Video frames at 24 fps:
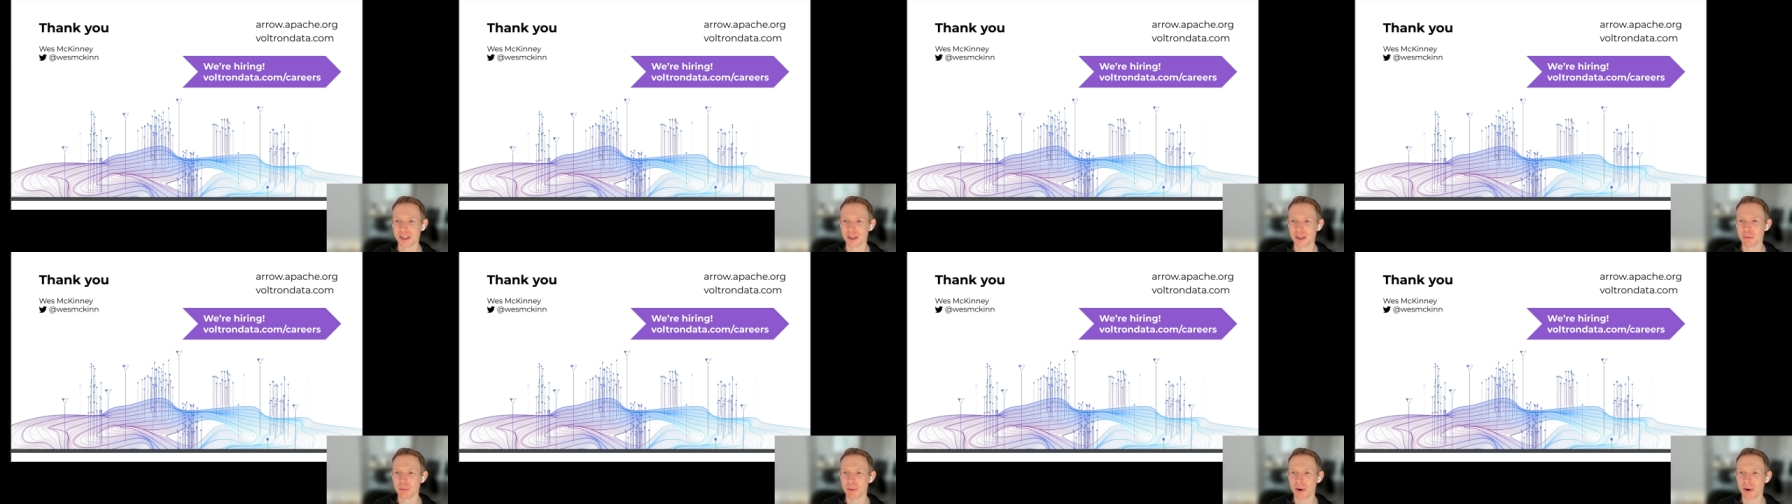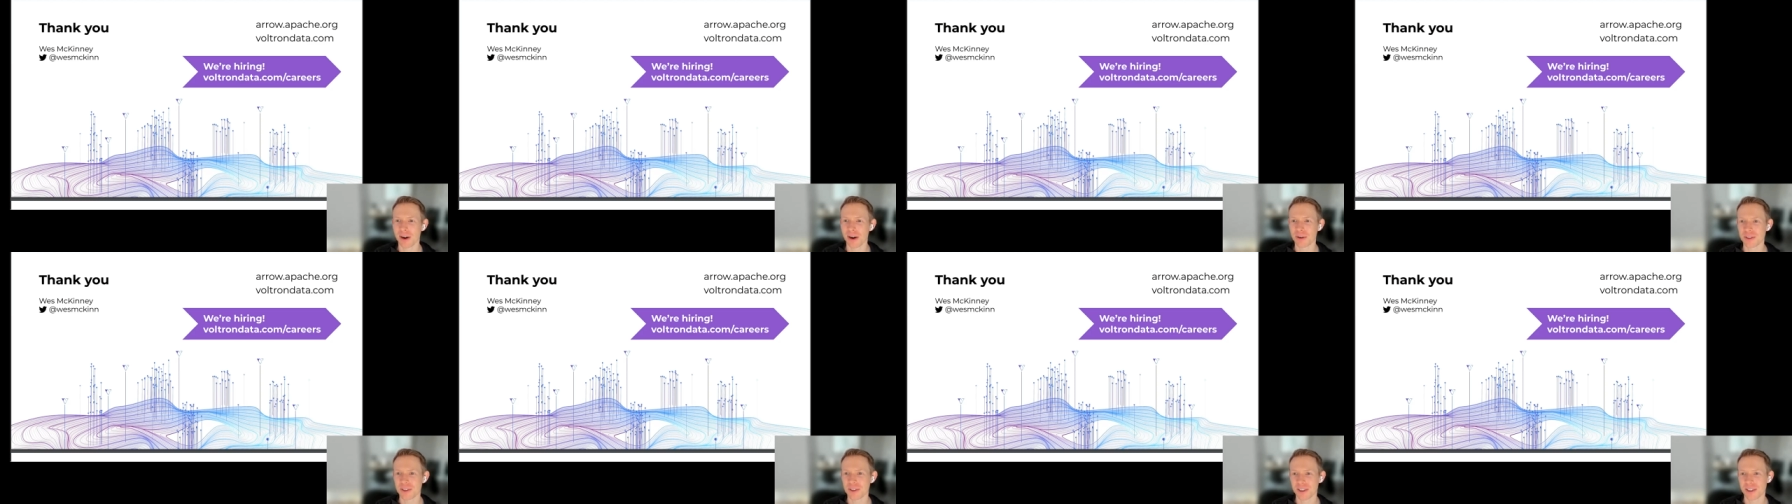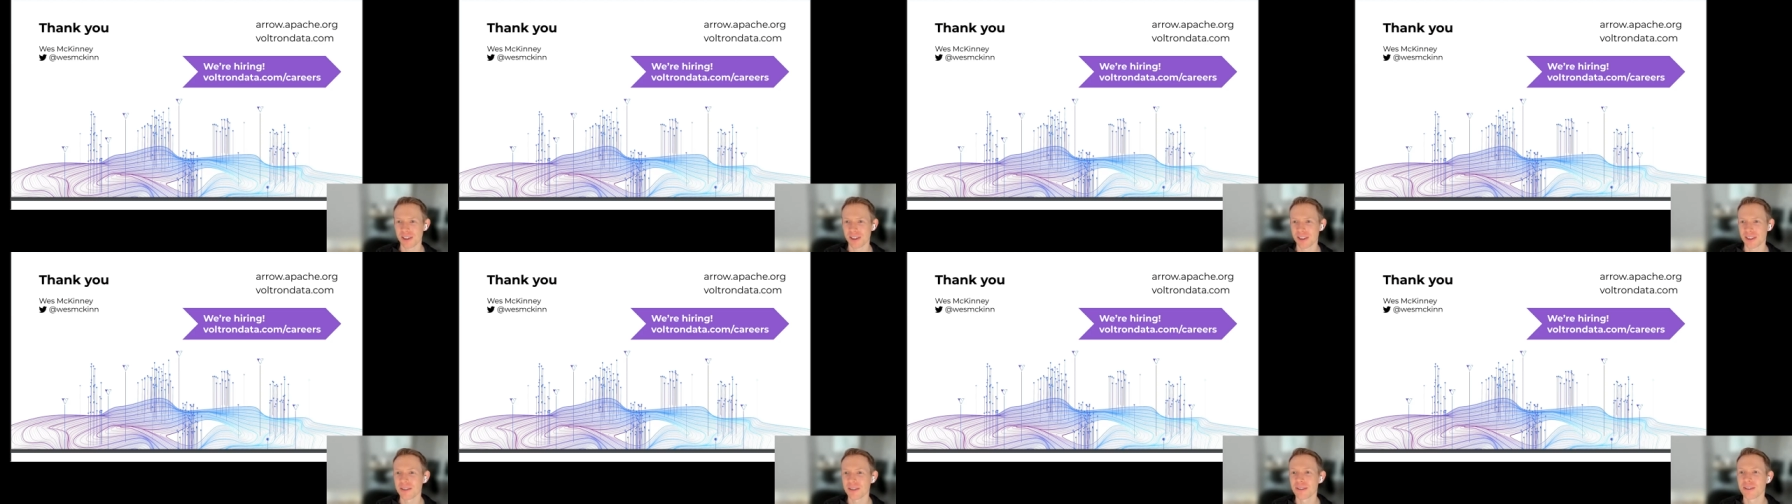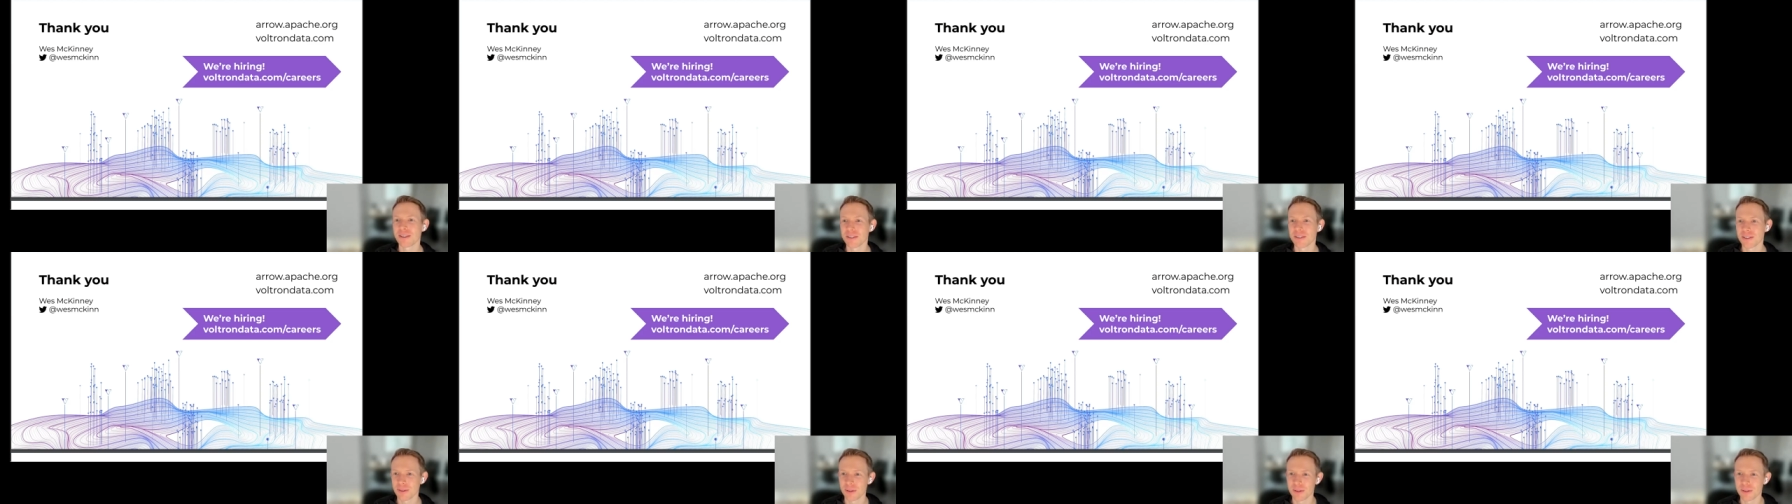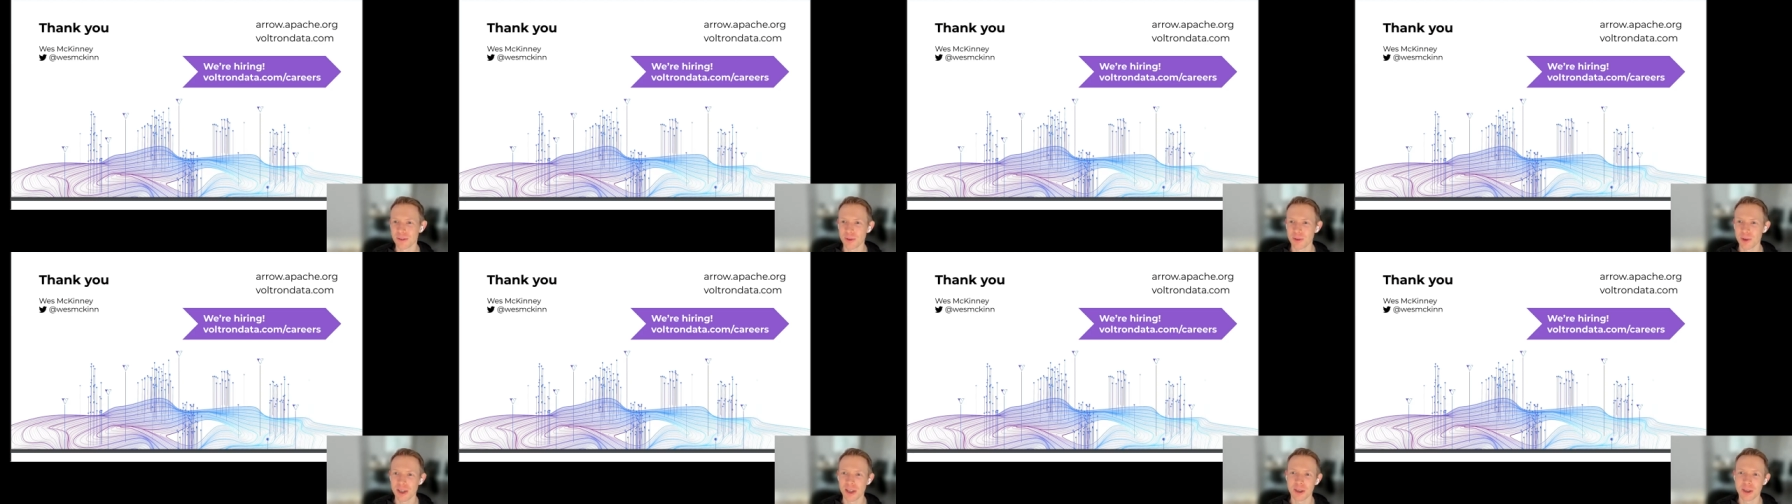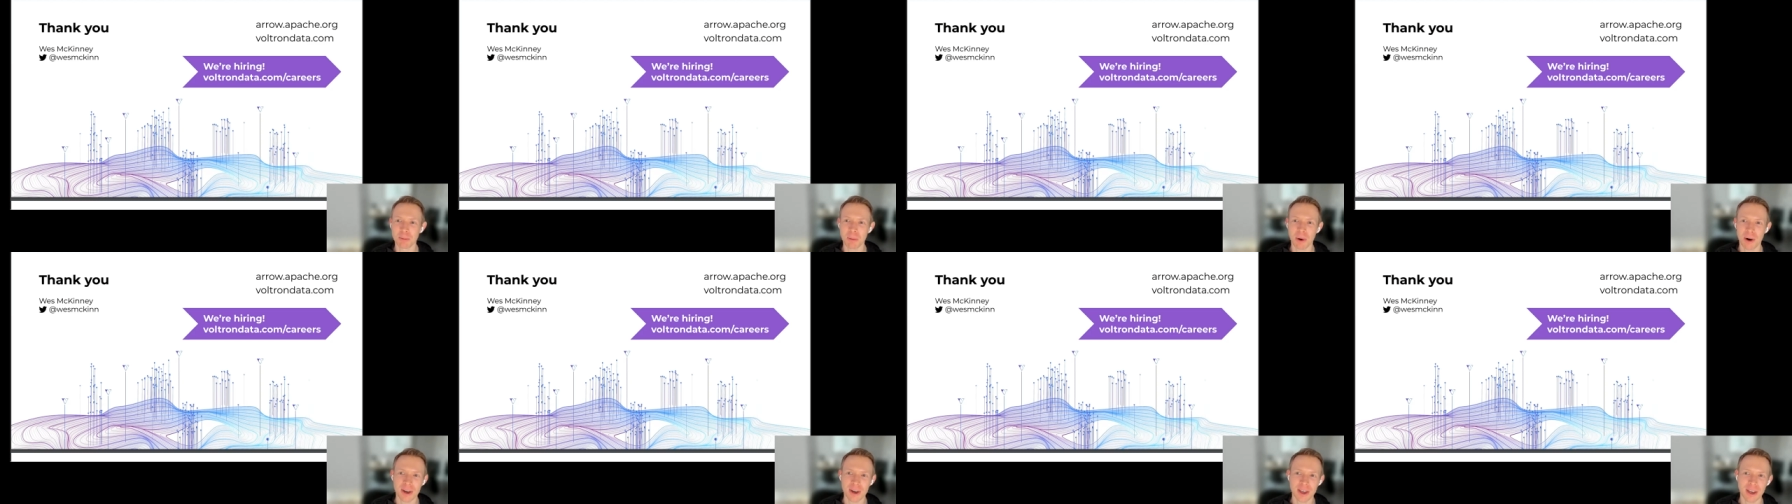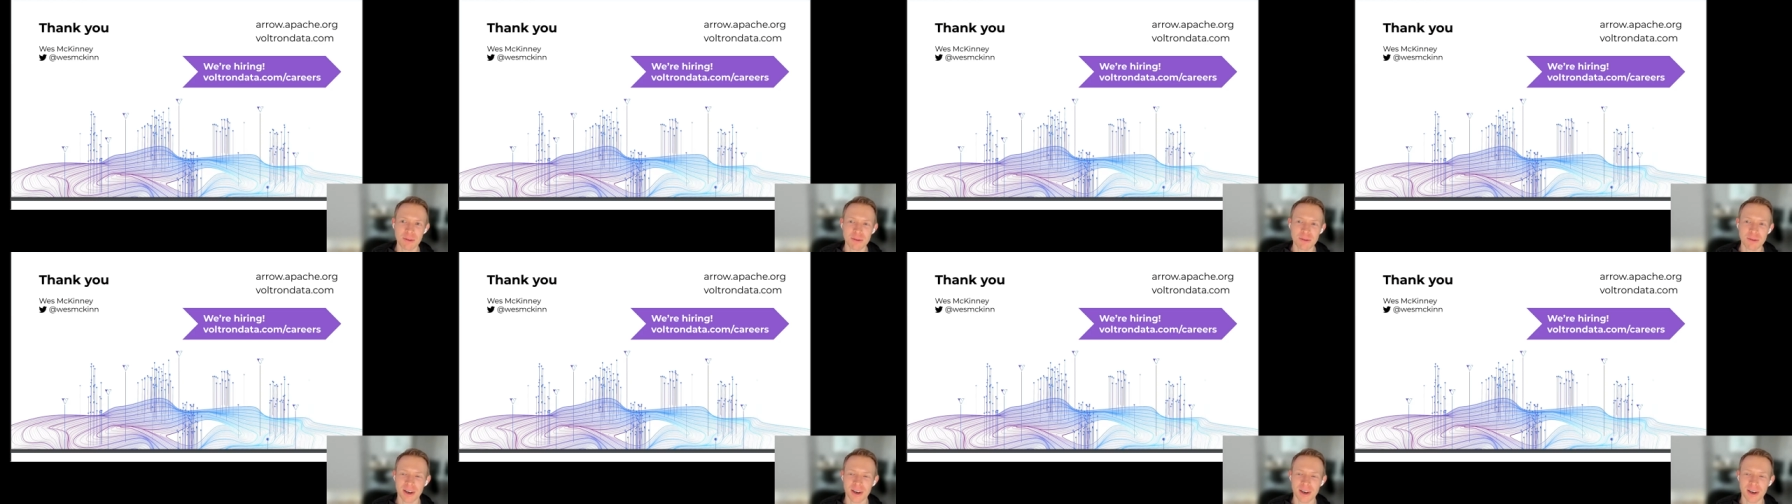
in browser and reading Parquet